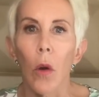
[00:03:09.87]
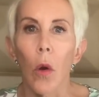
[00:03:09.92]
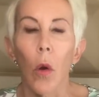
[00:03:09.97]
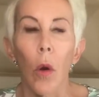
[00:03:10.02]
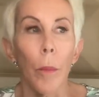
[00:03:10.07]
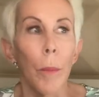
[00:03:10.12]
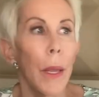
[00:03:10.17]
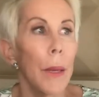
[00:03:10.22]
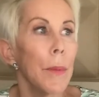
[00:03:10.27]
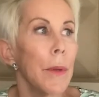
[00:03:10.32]
Or
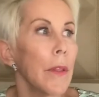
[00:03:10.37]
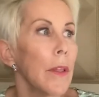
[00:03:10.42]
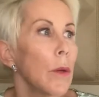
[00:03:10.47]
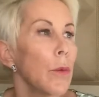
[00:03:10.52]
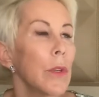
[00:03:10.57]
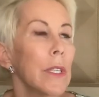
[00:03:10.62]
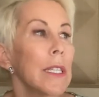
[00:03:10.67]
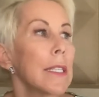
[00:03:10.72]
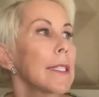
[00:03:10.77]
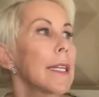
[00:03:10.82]
maybe they
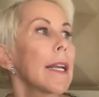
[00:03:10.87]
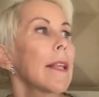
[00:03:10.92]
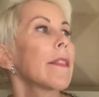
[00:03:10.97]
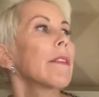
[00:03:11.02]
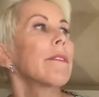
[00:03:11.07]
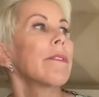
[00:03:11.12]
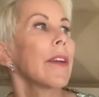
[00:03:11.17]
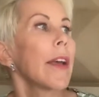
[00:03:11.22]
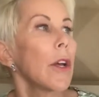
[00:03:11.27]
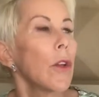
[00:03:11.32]
want to take the
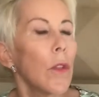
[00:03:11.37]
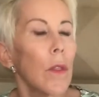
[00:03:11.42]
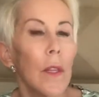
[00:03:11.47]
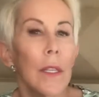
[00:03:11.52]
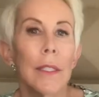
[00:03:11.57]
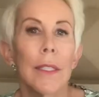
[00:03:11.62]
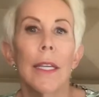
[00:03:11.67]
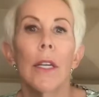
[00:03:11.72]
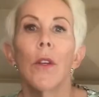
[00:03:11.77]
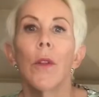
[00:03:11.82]
fountain
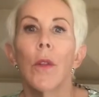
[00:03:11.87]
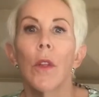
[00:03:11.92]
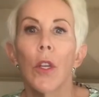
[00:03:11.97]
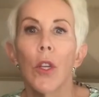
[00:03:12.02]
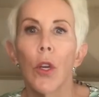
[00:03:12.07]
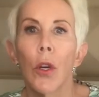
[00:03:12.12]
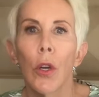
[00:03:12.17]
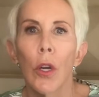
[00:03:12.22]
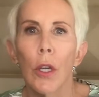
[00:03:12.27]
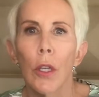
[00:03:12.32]
that's out in the
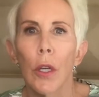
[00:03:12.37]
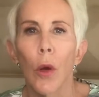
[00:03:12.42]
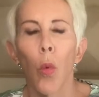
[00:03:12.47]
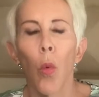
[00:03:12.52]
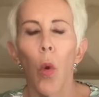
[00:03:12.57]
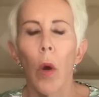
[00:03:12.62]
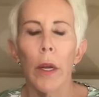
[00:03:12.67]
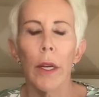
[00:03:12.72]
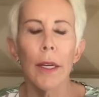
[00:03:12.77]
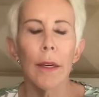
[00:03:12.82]
yard.
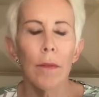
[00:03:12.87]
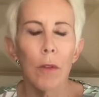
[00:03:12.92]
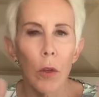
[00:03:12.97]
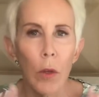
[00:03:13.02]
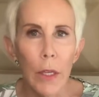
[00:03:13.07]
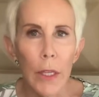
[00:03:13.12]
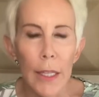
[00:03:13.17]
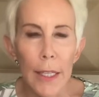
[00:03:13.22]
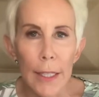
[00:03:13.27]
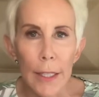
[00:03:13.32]
Whatever
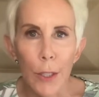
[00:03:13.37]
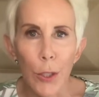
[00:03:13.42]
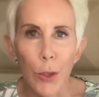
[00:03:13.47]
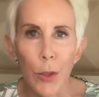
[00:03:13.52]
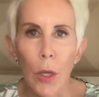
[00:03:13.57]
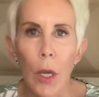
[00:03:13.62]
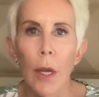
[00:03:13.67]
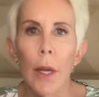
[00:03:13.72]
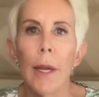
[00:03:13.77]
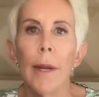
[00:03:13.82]
it
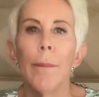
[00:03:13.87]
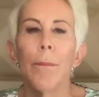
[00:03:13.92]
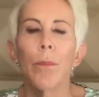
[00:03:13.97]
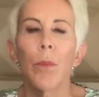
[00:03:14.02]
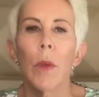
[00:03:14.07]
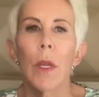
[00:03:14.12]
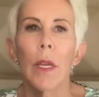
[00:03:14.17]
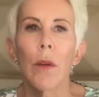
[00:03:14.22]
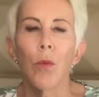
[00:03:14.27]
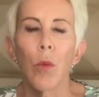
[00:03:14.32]
is,
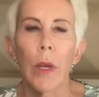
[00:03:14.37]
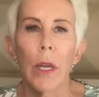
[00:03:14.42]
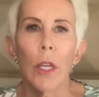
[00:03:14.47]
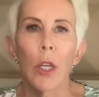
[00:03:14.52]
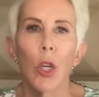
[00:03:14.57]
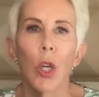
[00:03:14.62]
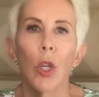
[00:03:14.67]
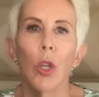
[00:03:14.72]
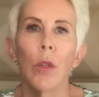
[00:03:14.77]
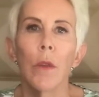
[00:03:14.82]
if we can
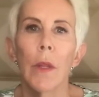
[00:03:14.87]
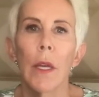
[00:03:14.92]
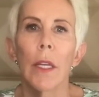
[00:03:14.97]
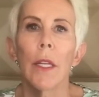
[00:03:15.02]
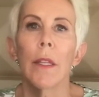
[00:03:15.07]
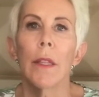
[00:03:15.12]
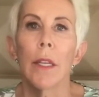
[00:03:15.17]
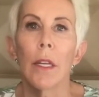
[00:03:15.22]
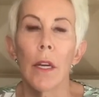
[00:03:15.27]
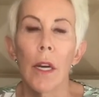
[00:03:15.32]
include that
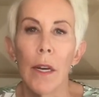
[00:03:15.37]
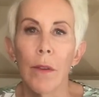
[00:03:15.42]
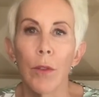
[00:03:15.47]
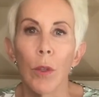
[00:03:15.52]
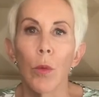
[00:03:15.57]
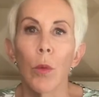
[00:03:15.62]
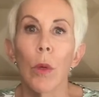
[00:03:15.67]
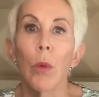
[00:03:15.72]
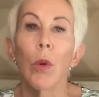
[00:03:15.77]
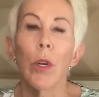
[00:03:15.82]
in the offer,
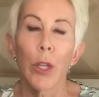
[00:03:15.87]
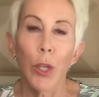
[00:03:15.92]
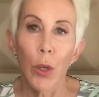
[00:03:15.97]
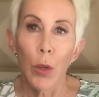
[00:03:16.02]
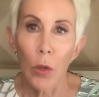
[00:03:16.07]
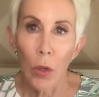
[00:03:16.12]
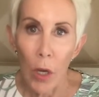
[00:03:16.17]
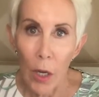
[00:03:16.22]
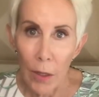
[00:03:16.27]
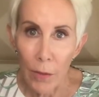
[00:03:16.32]
we want
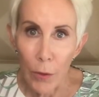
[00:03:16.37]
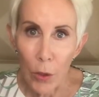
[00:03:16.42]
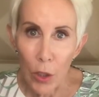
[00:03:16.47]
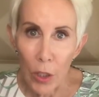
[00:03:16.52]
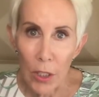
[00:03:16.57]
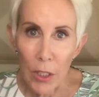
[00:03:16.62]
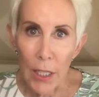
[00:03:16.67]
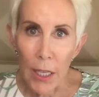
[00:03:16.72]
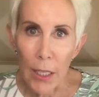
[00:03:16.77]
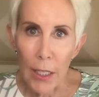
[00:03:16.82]
your offer to
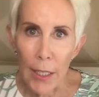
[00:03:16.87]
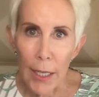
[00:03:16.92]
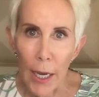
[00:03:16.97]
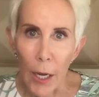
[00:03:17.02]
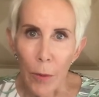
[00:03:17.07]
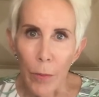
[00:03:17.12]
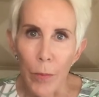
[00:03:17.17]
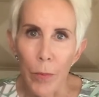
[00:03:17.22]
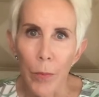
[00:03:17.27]
stand out.